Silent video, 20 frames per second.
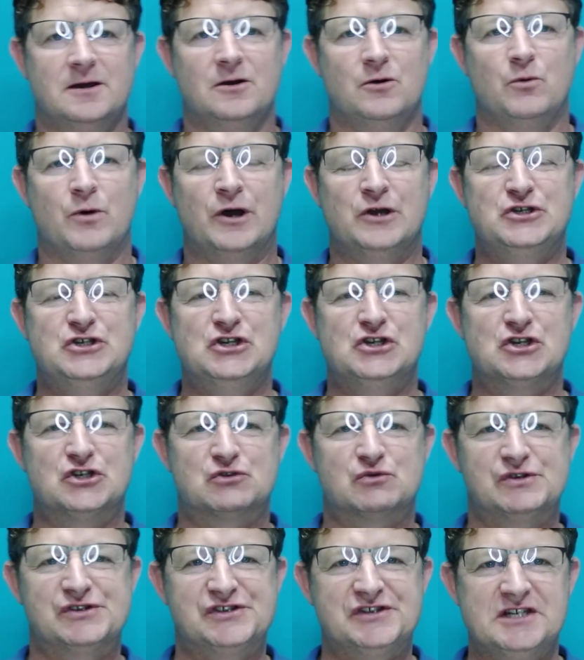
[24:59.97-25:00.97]
Won't you
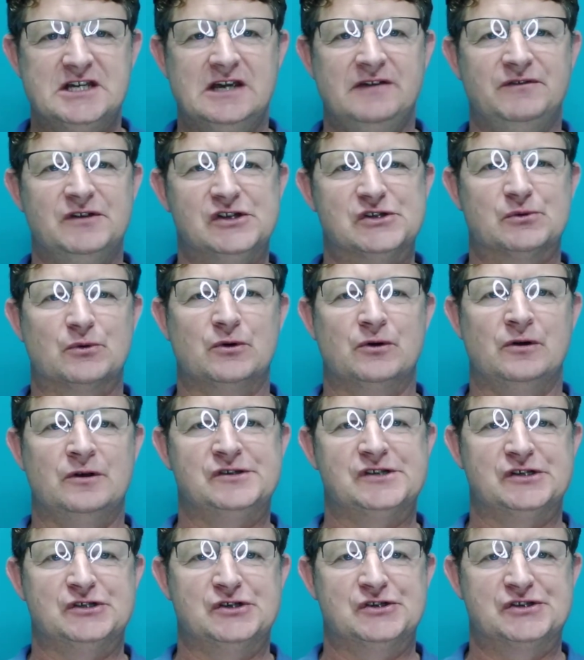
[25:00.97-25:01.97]
just receive these
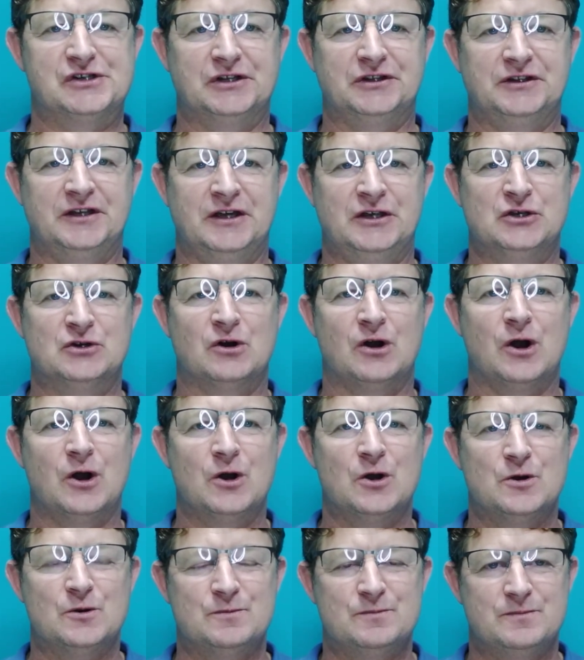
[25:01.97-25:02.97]
words as you sit there in your
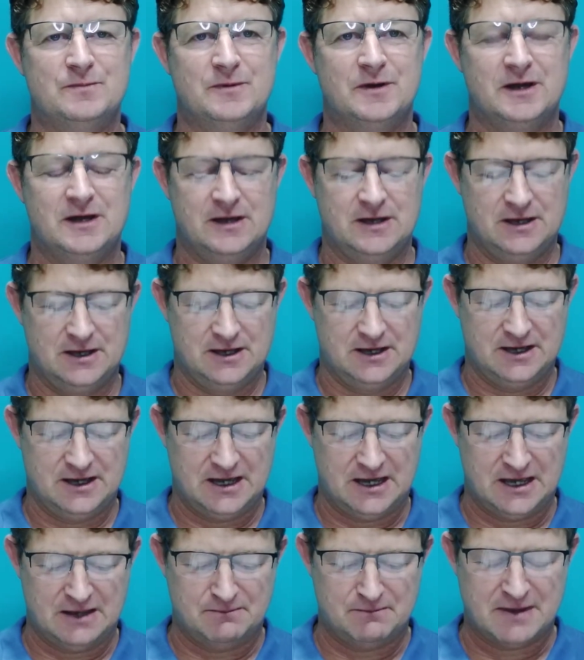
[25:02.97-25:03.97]
home,
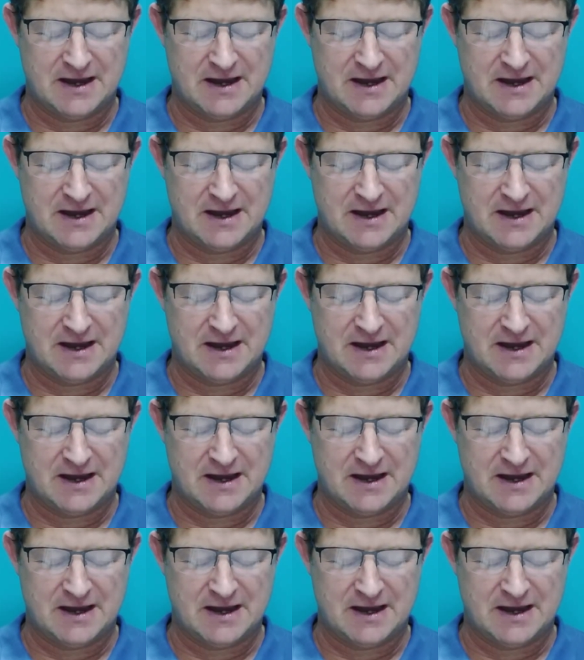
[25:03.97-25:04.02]
and